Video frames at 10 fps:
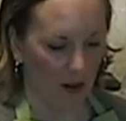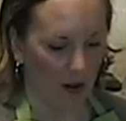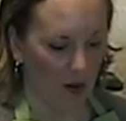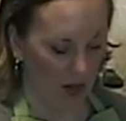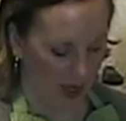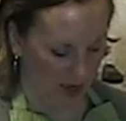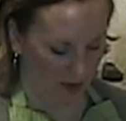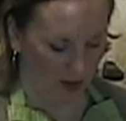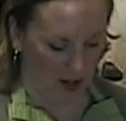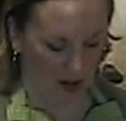Okay,
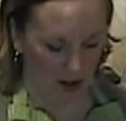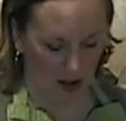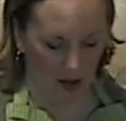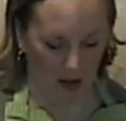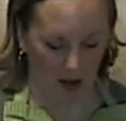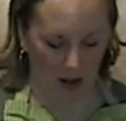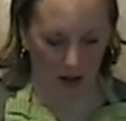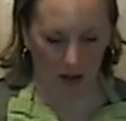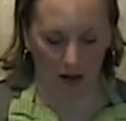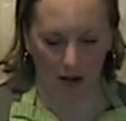got
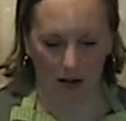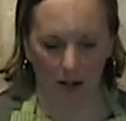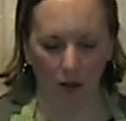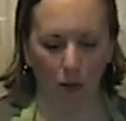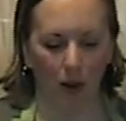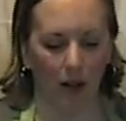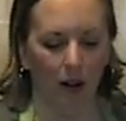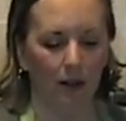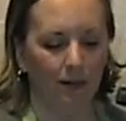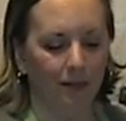the distilled
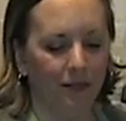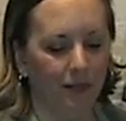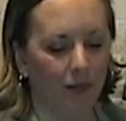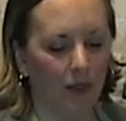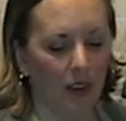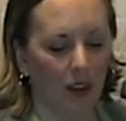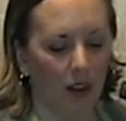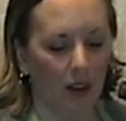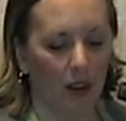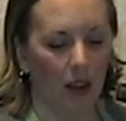water.
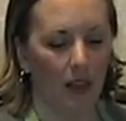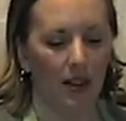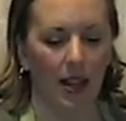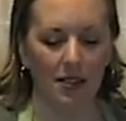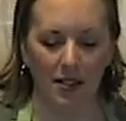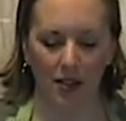The next